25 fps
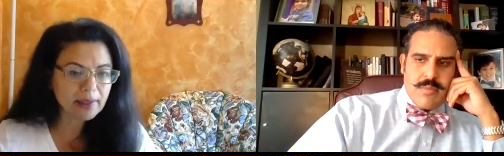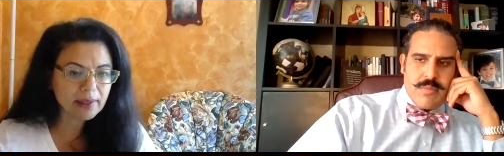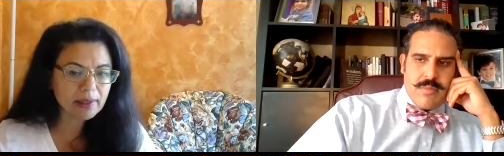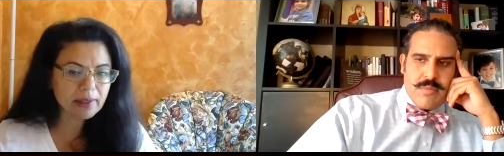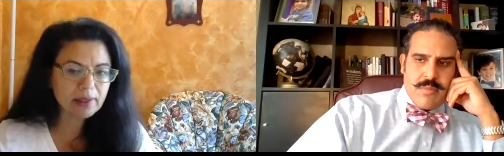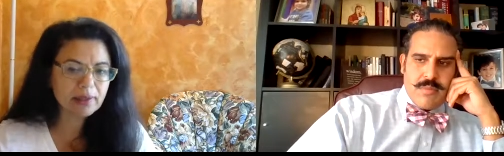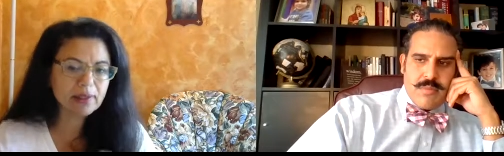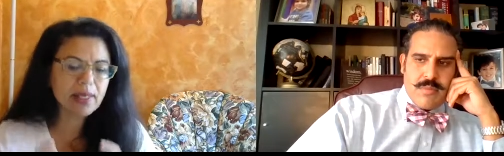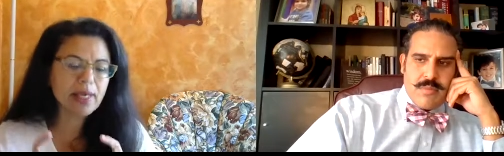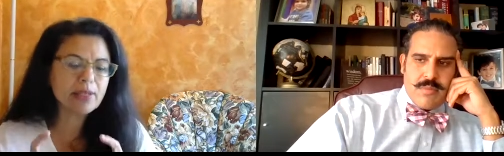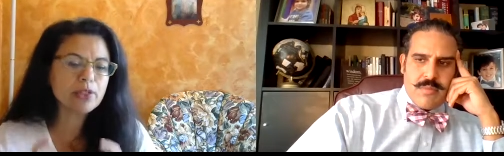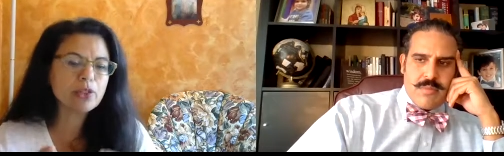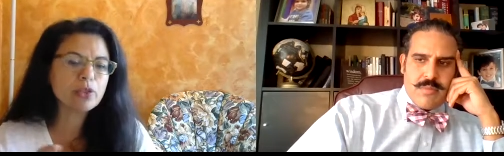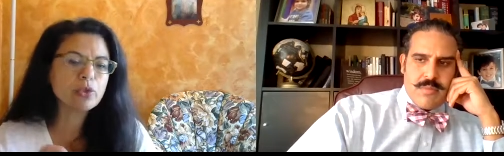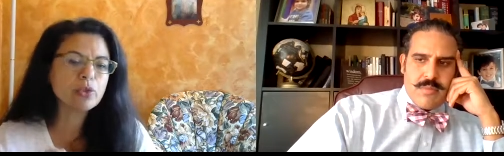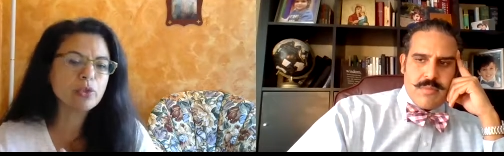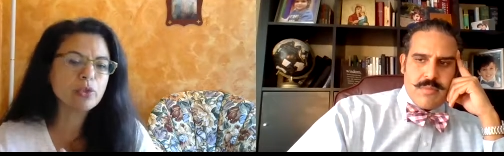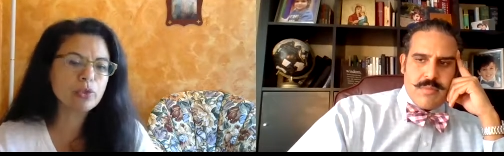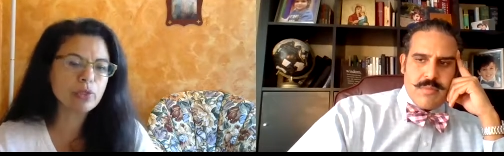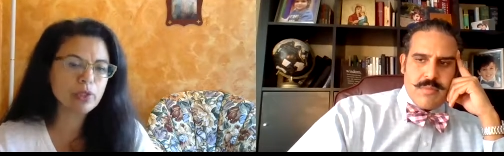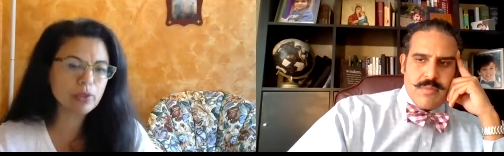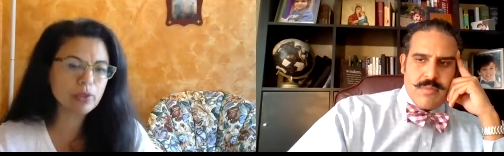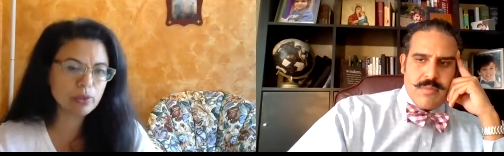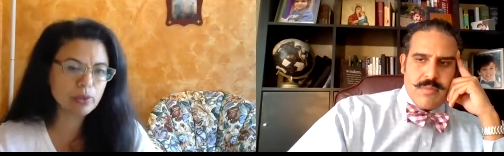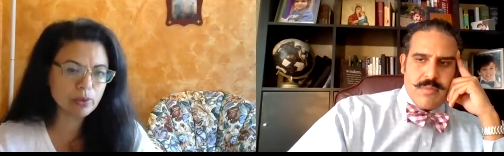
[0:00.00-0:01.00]
Speaker 1: that's who
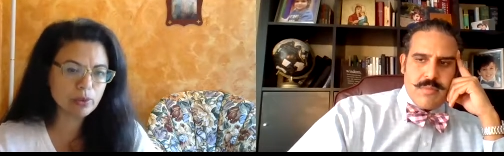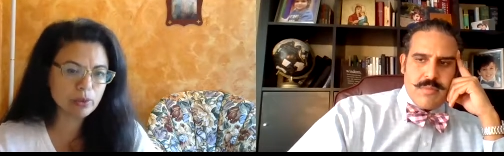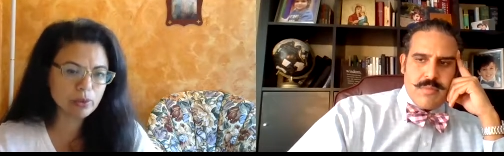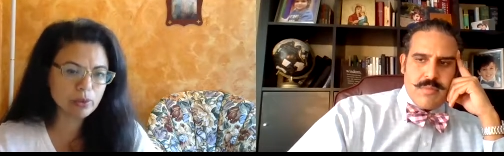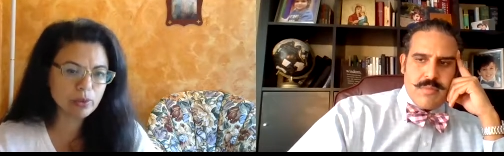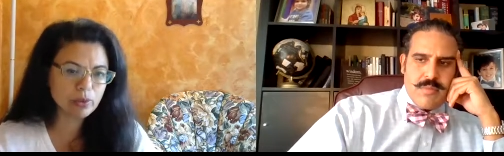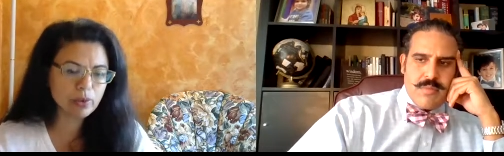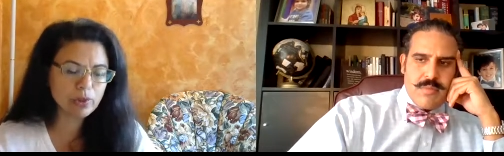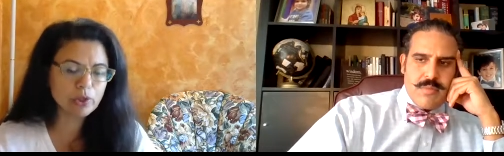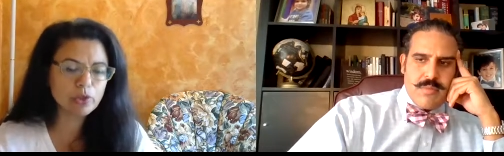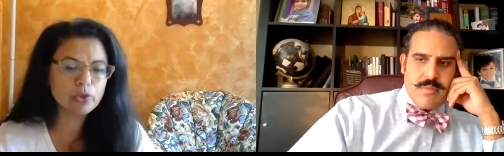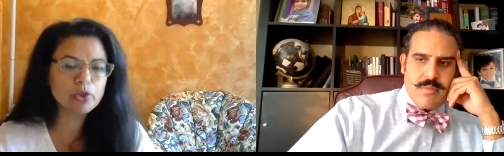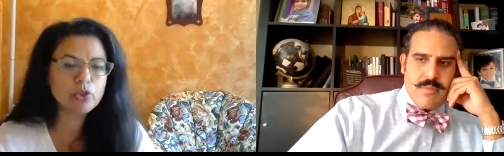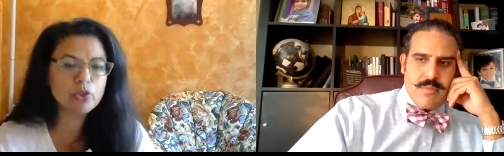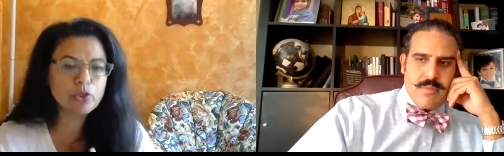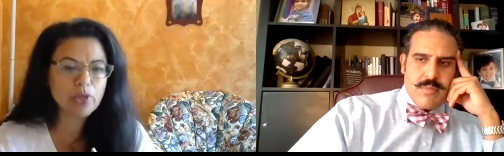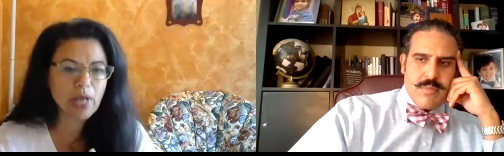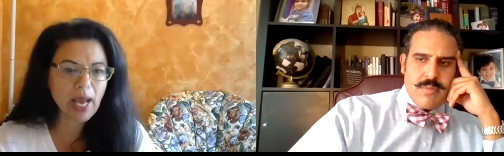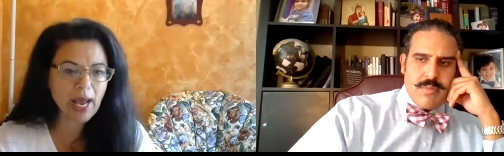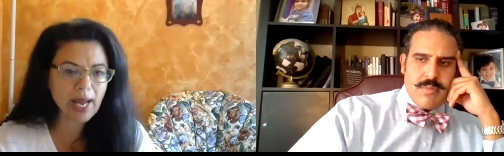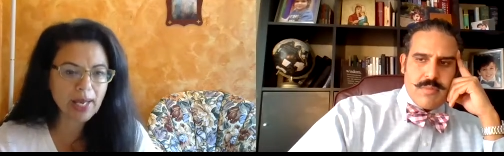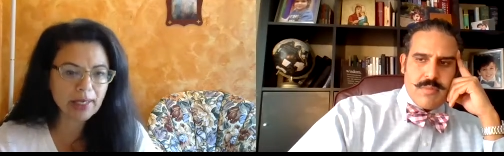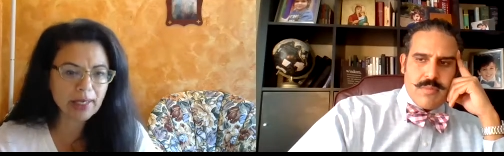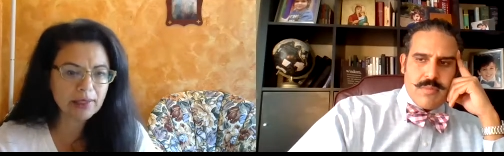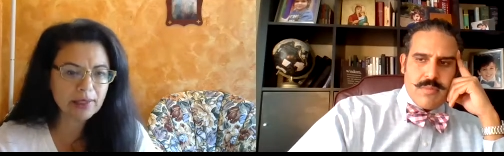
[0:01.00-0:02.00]
you you should
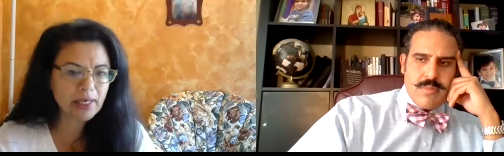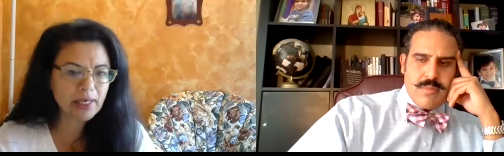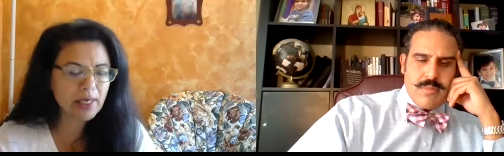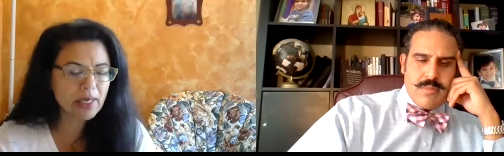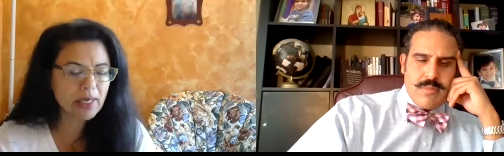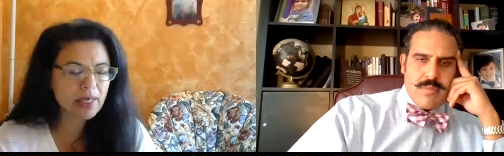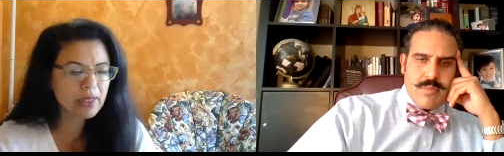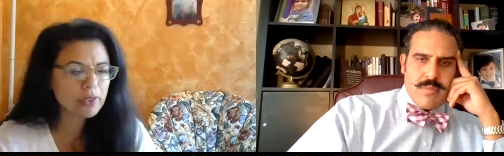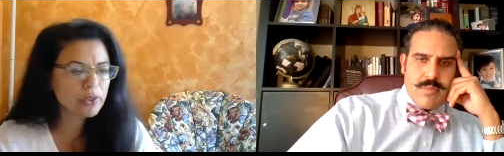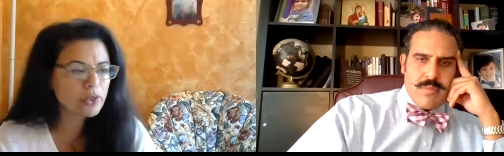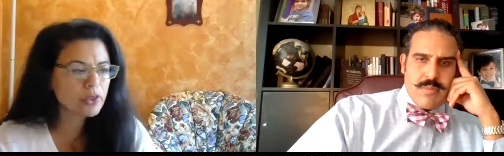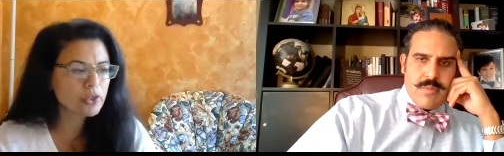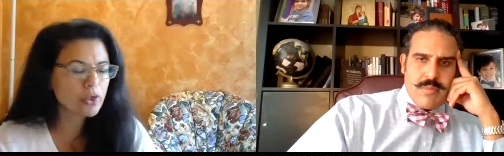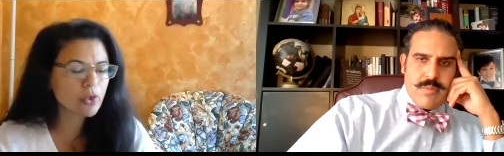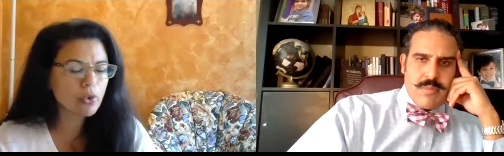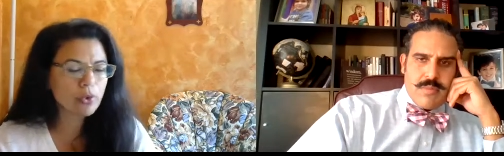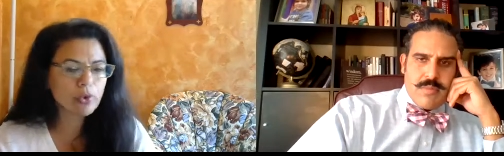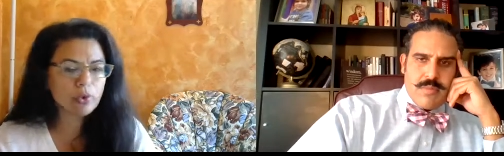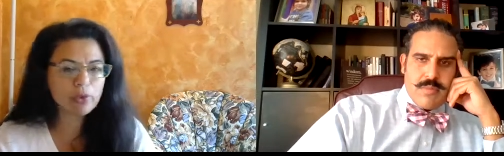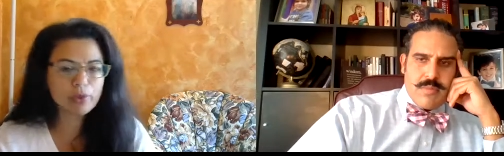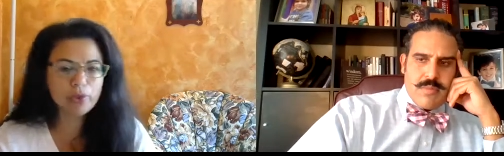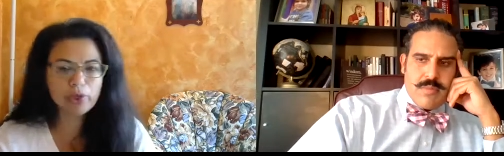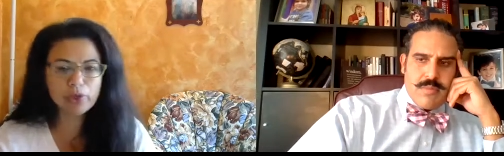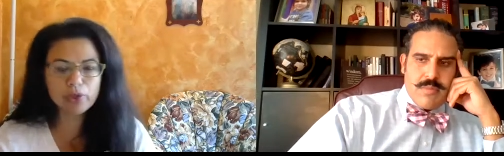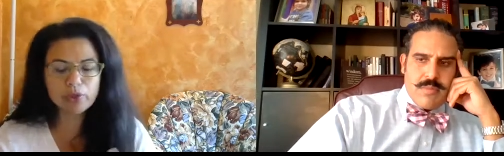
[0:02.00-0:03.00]
act so
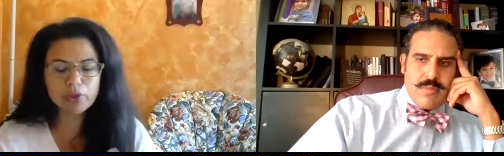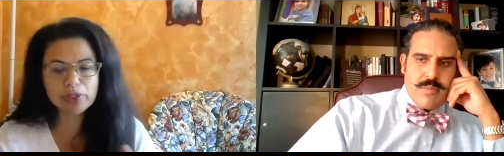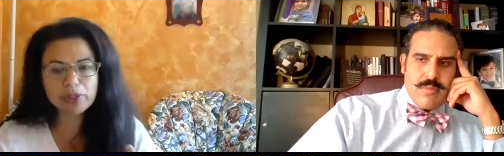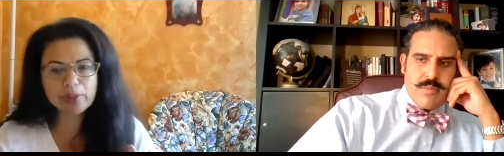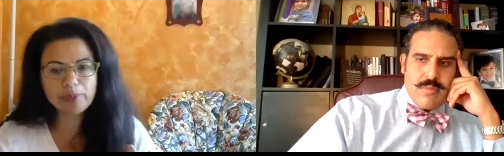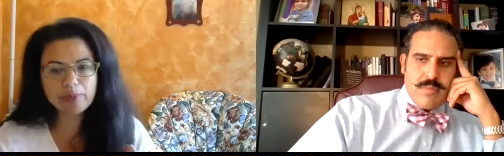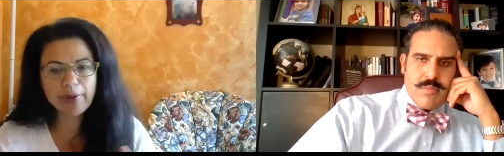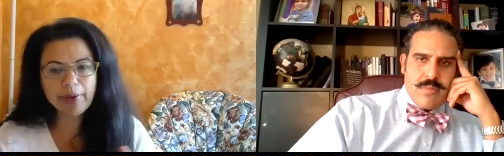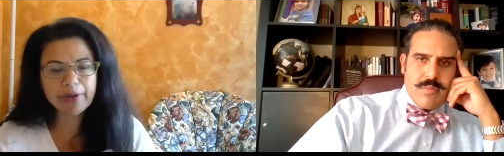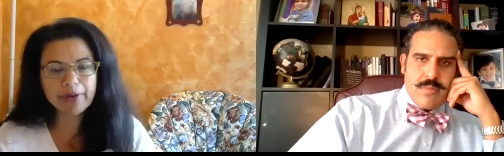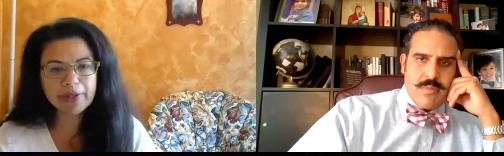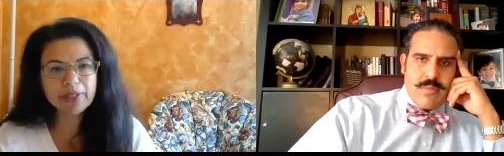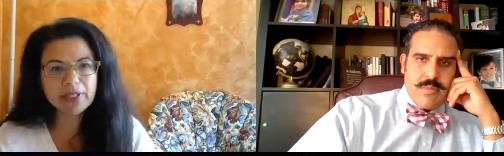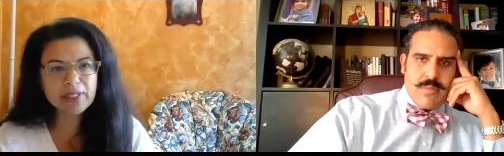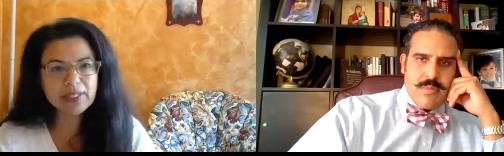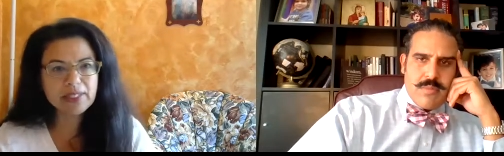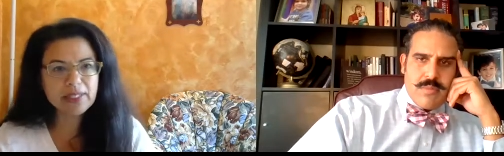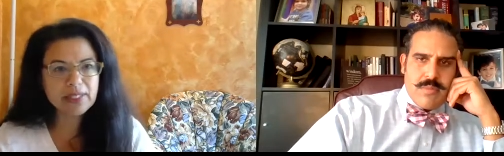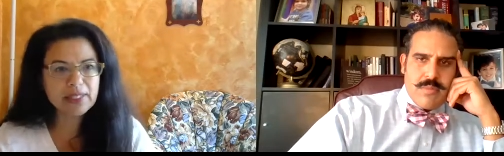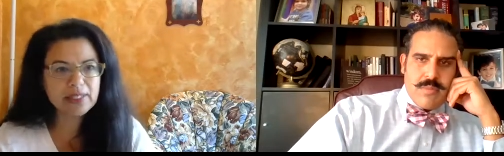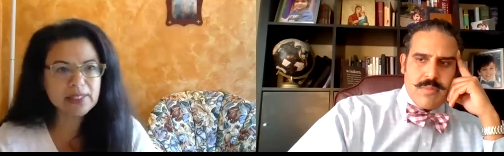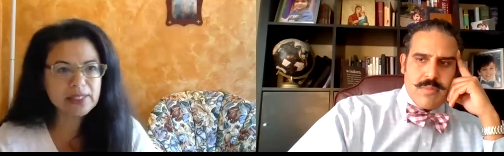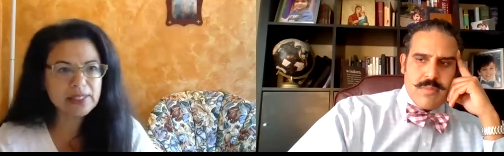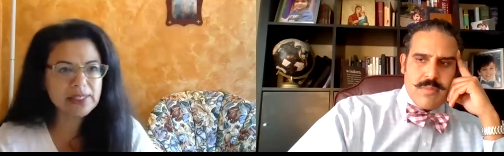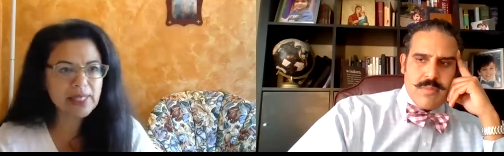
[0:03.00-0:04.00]
the good samaritan
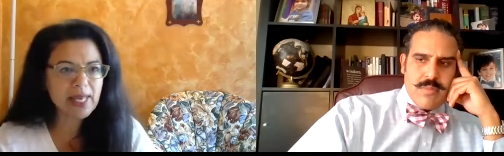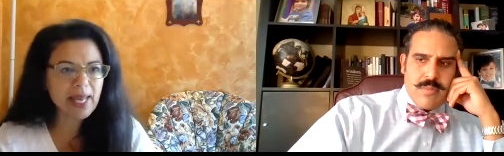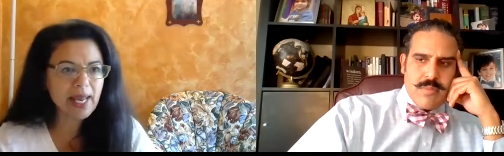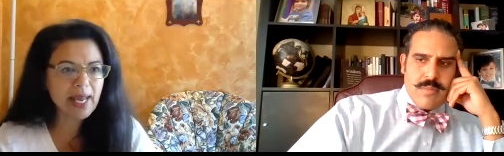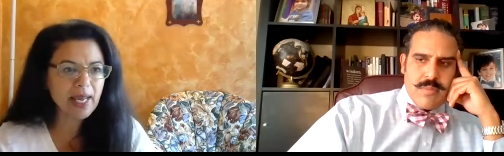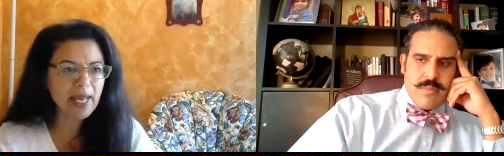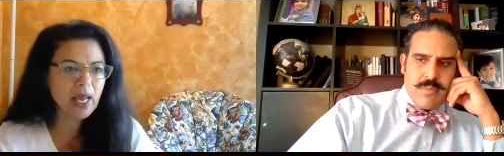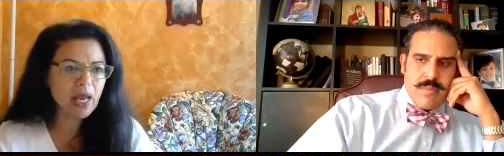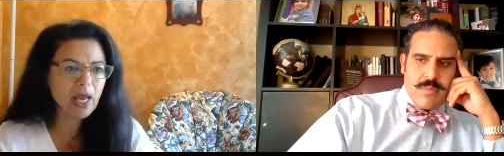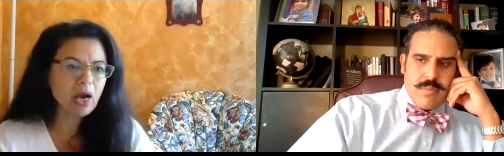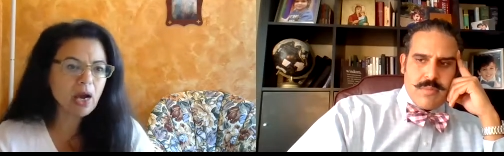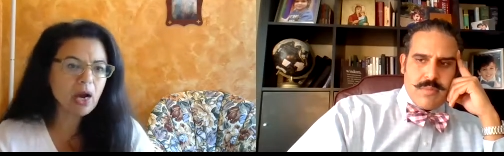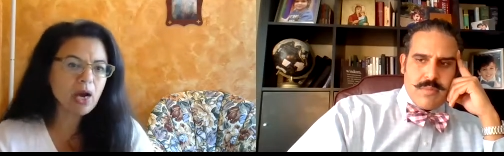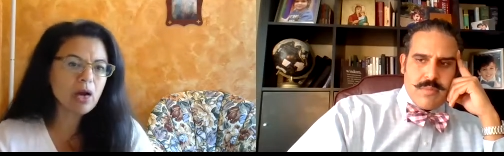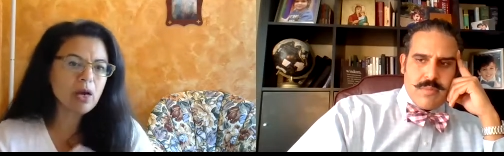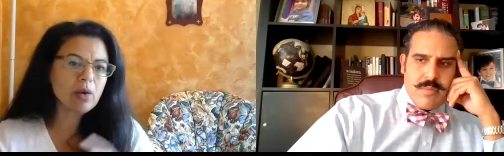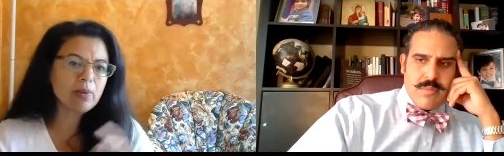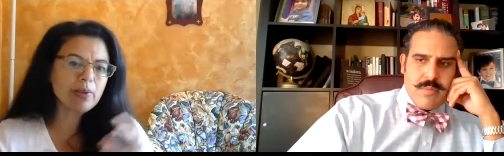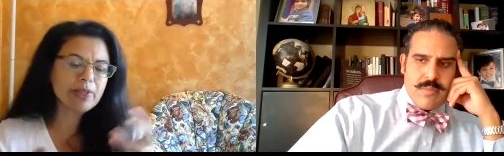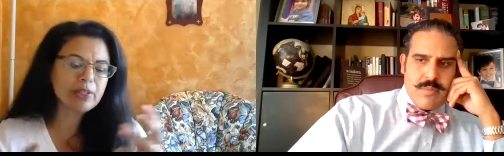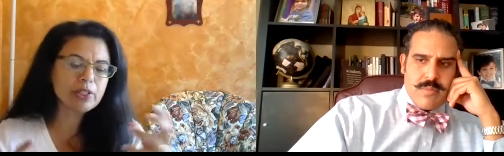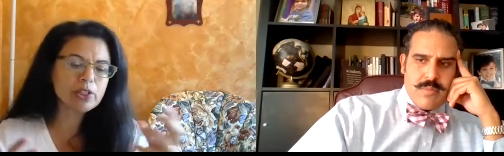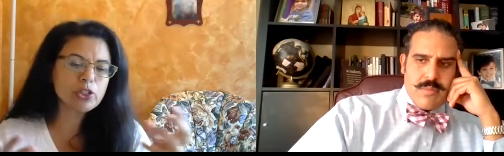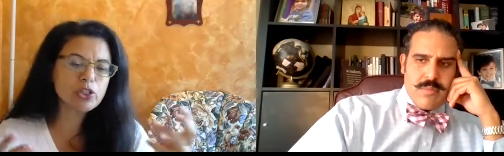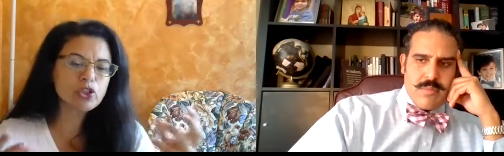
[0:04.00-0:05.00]
didn't say oh but
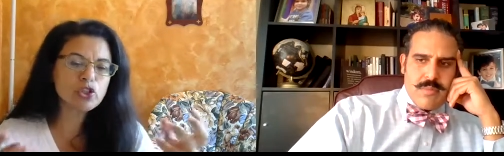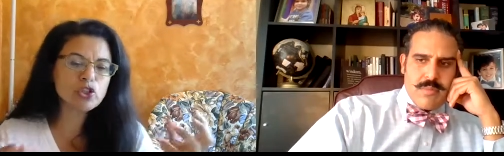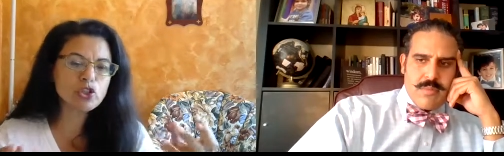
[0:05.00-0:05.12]
this is